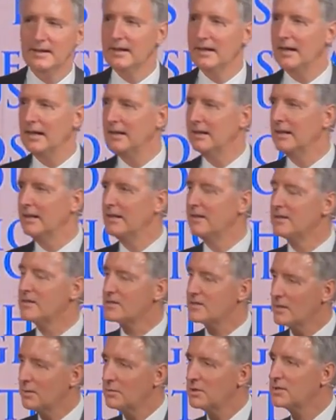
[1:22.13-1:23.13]
And then in the
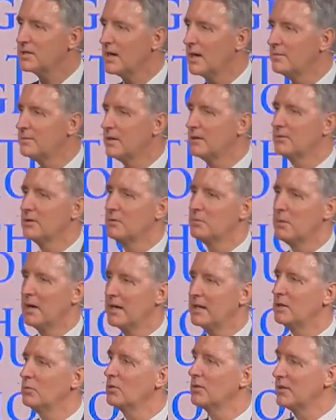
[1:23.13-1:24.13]
summertime, they're
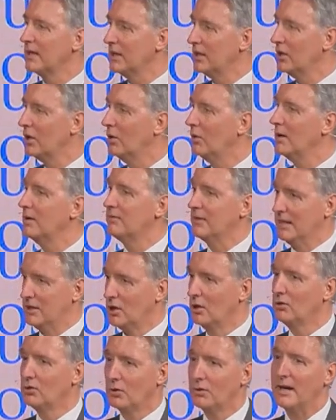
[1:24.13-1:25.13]
reminded where they go if they
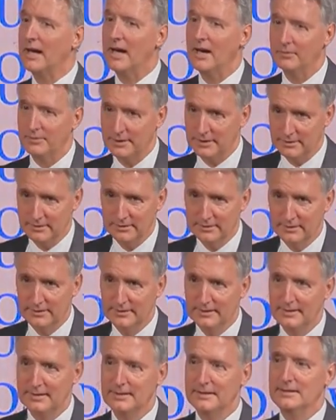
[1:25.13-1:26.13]
don't go to heaven.
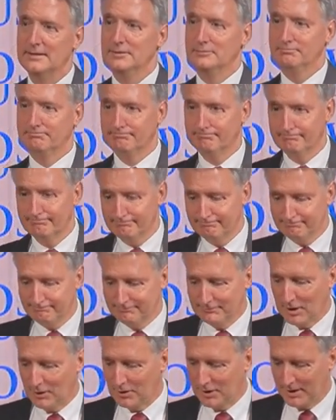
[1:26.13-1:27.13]

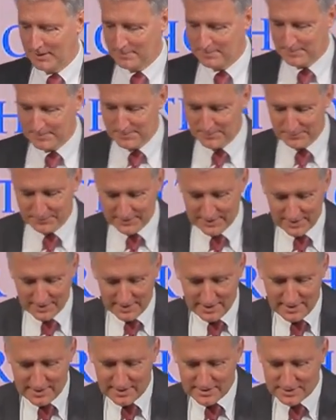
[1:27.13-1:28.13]
Okay,
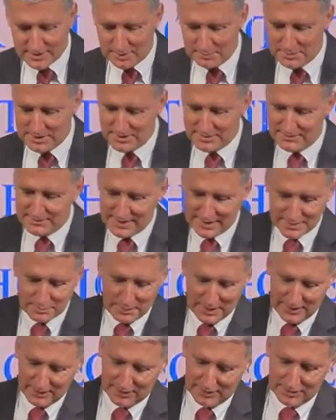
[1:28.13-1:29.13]
so that's
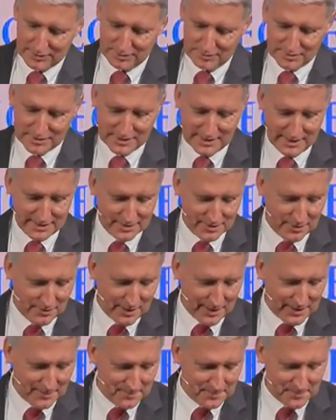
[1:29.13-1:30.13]
my little 2 cents. All
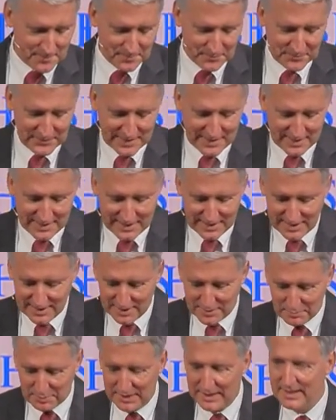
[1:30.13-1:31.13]
right,
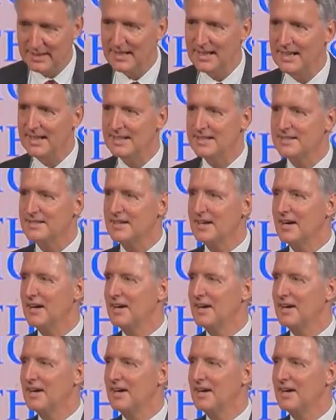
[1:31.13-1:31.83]
but it's